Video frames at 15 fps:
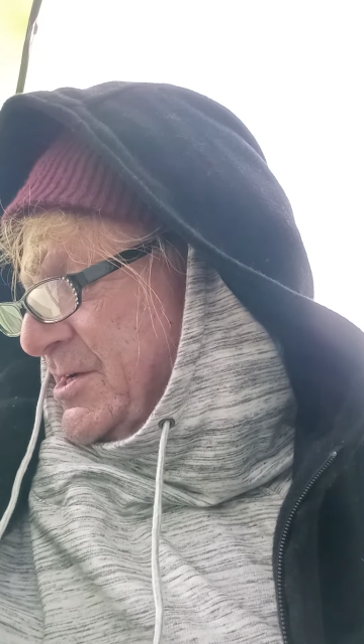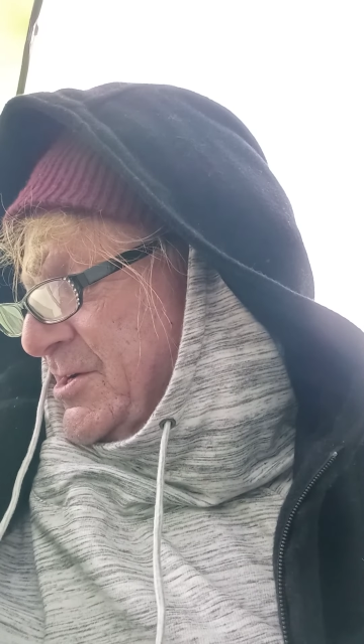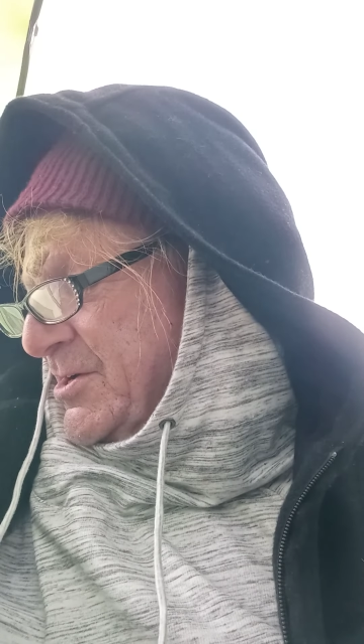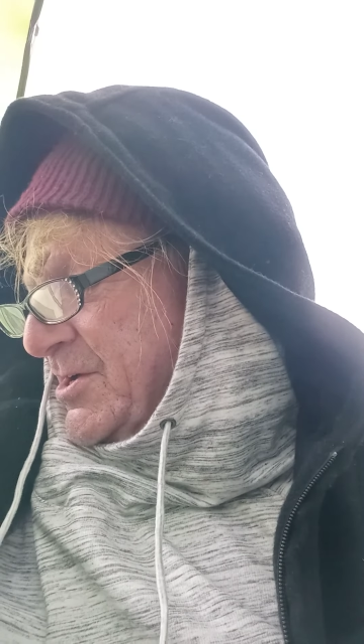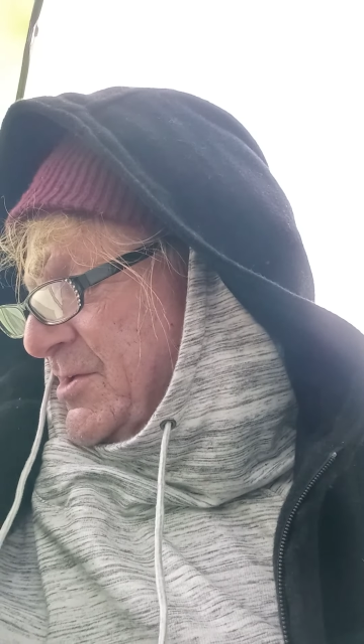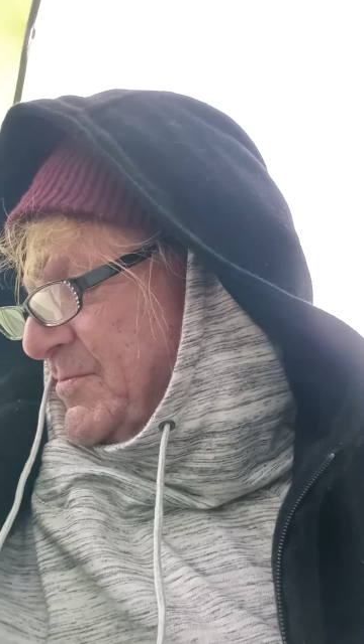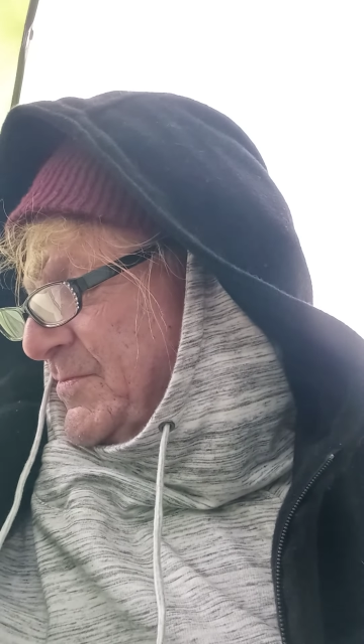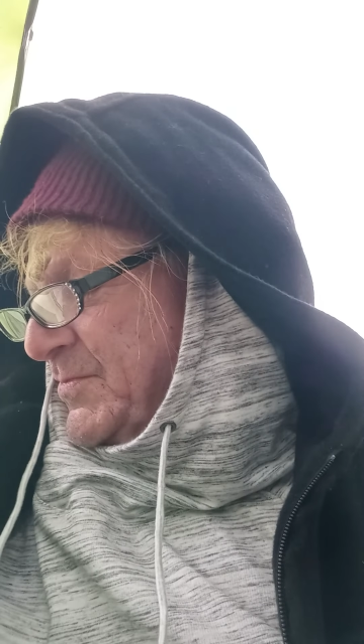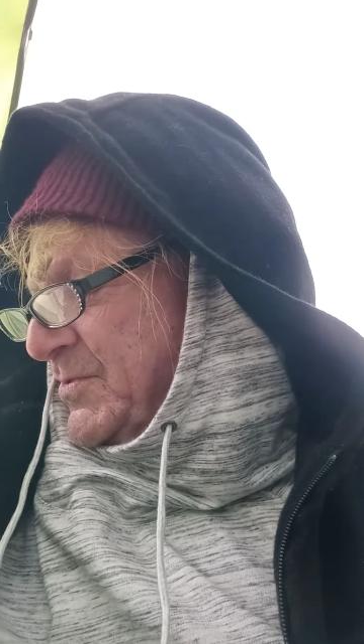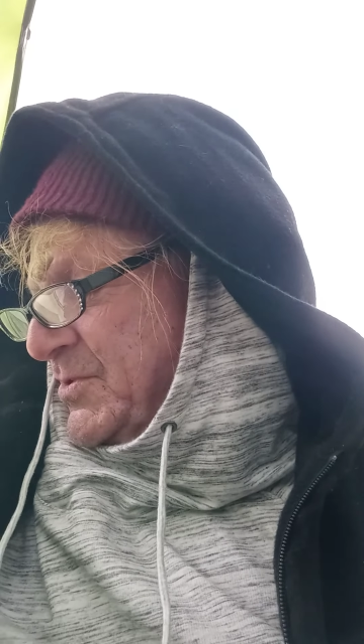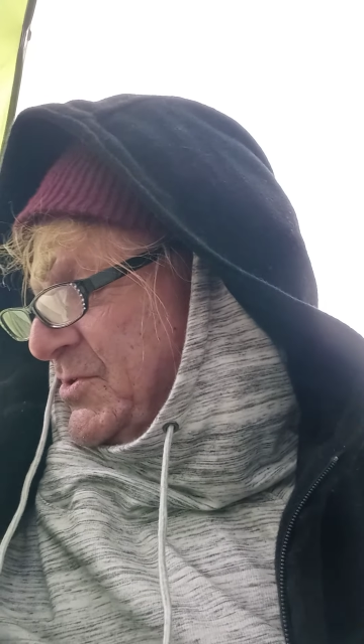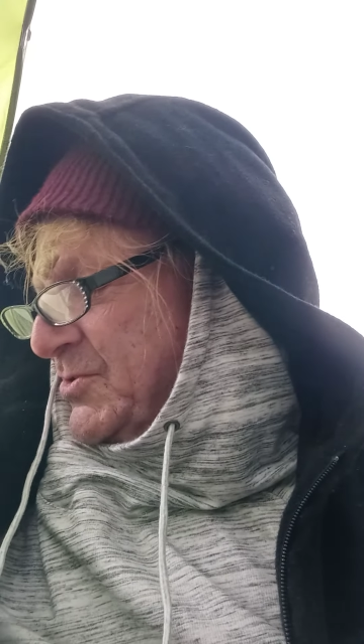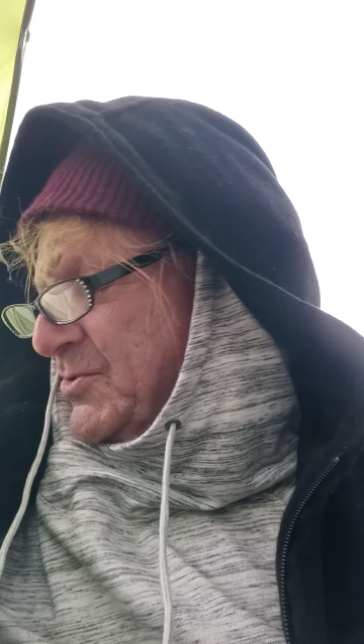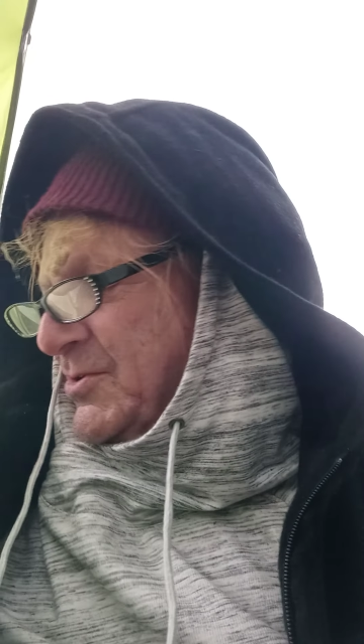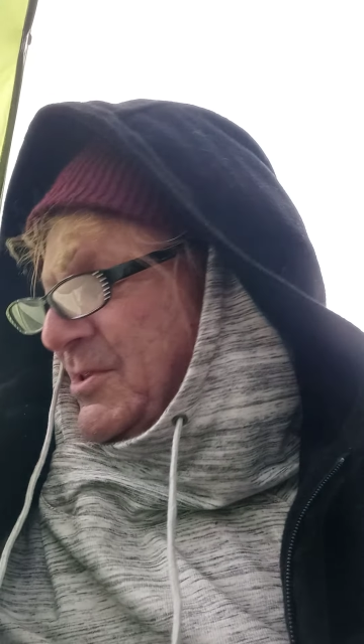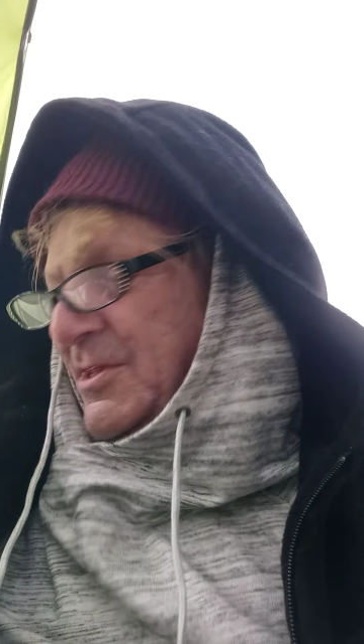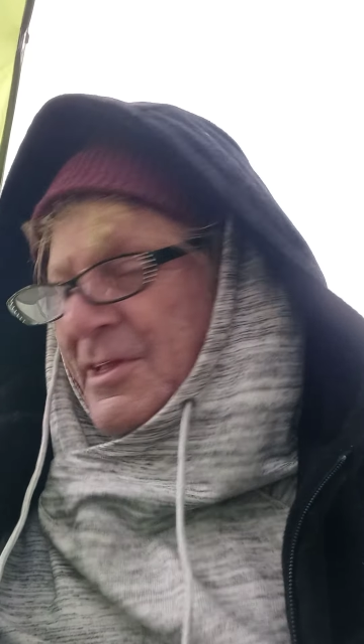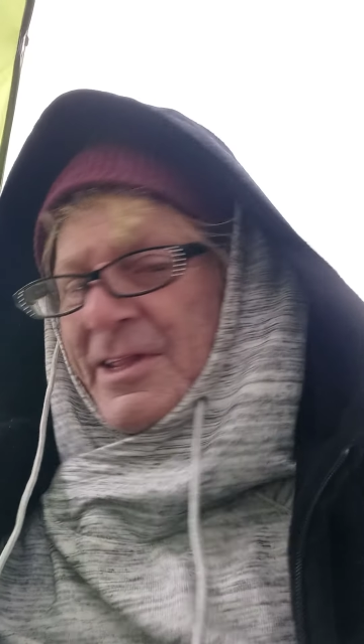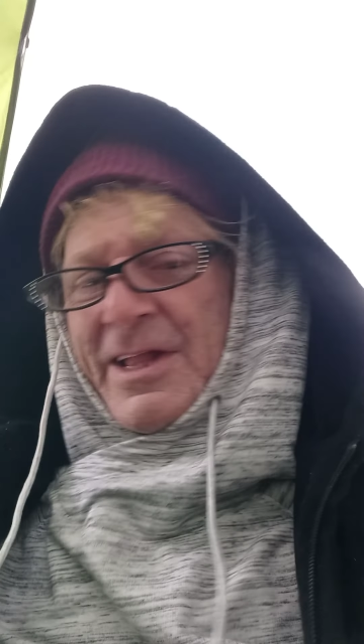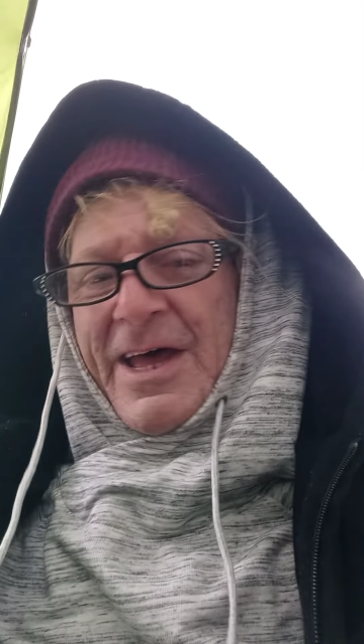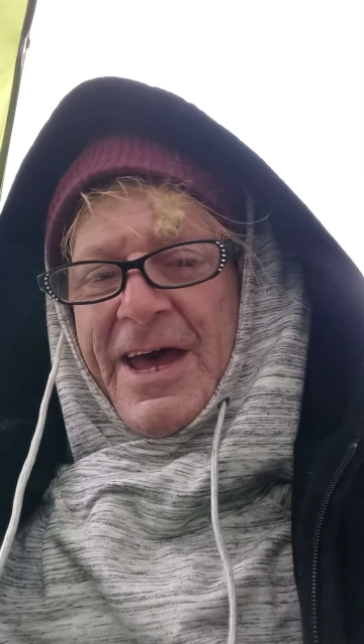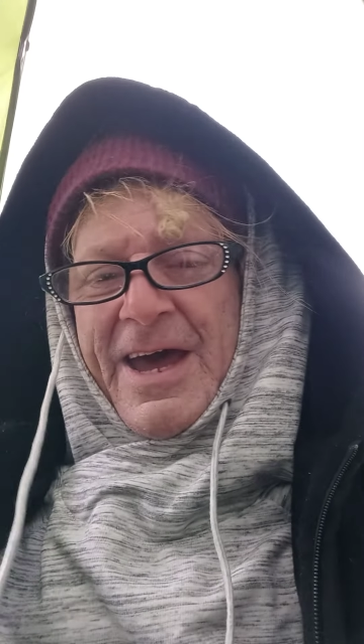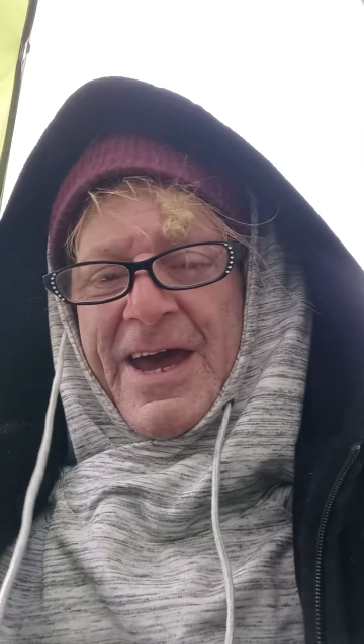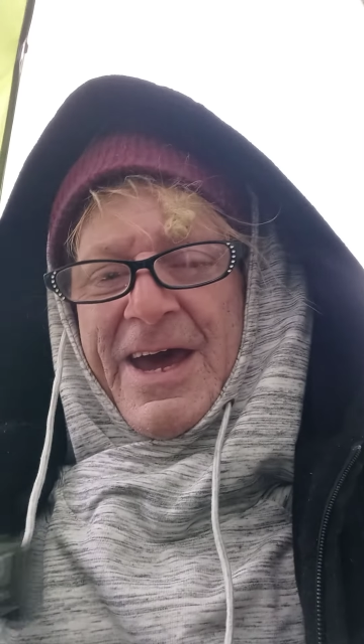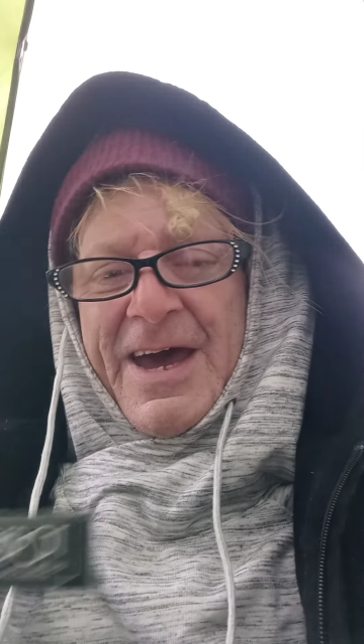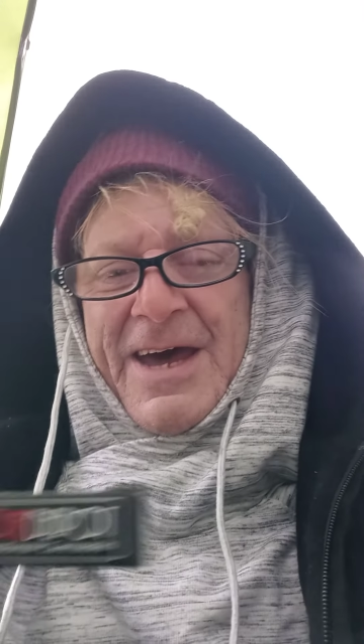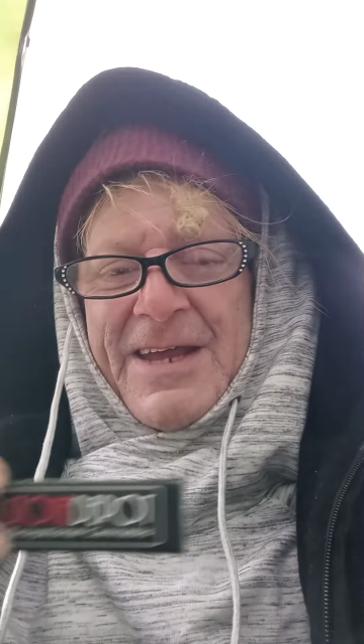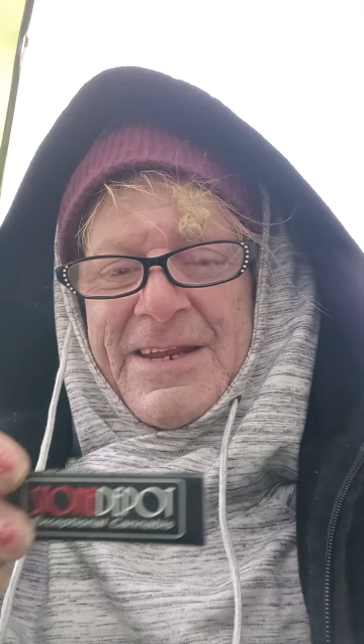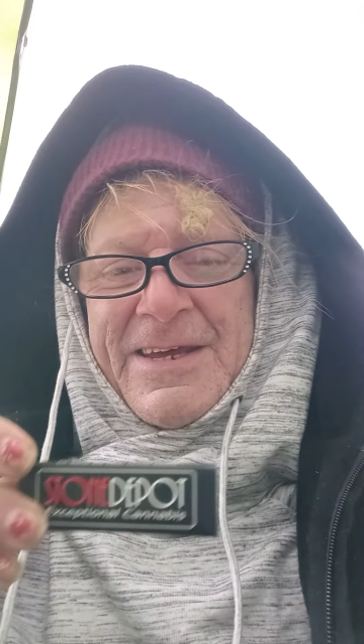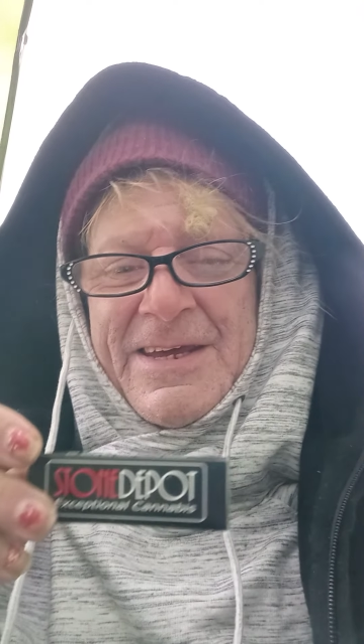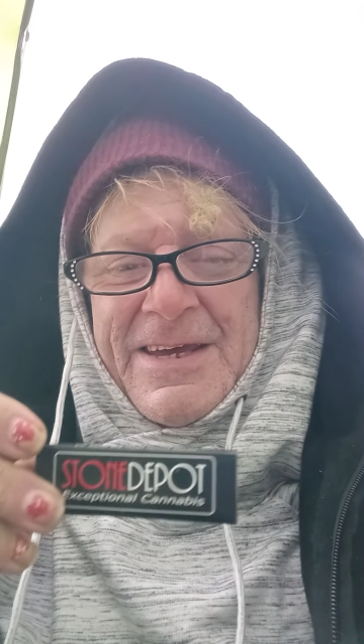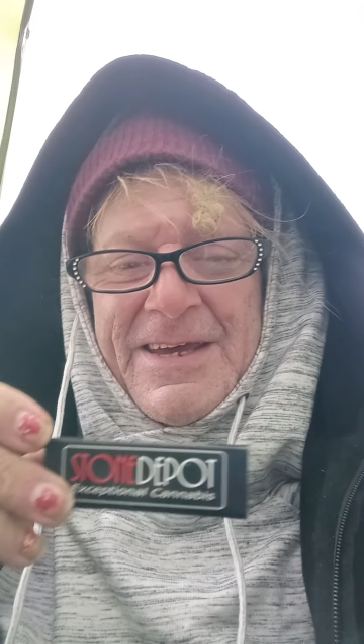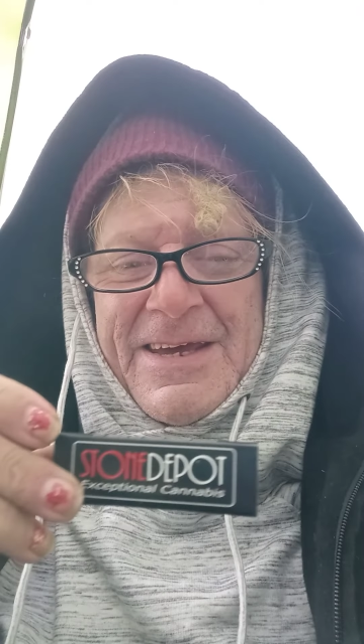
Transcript: Here, I'll do a little ad.